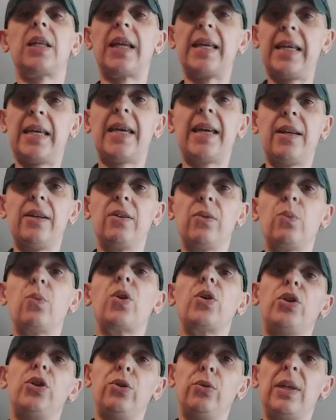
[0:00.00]
take in
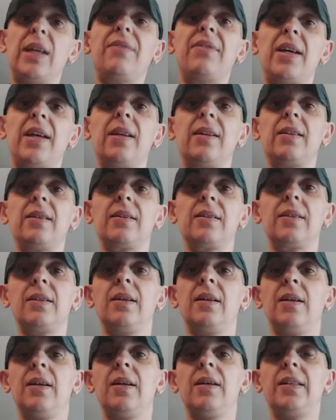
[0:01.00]
what you give it.
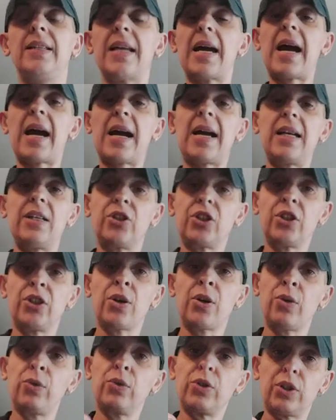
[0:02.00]
Your eyes, your
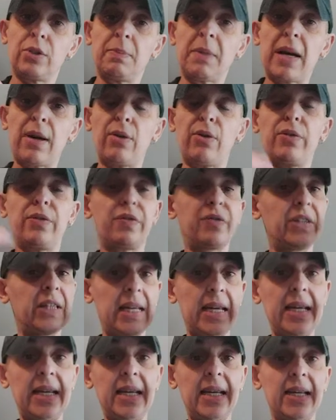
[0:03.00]
nose, your mouth, your
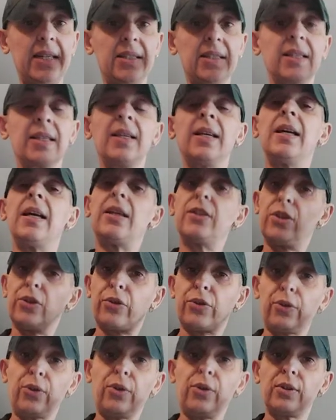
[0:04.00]
ears, your
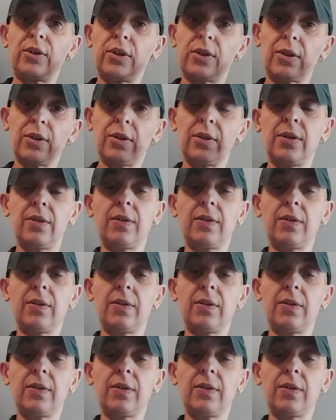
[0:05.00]
thoughts.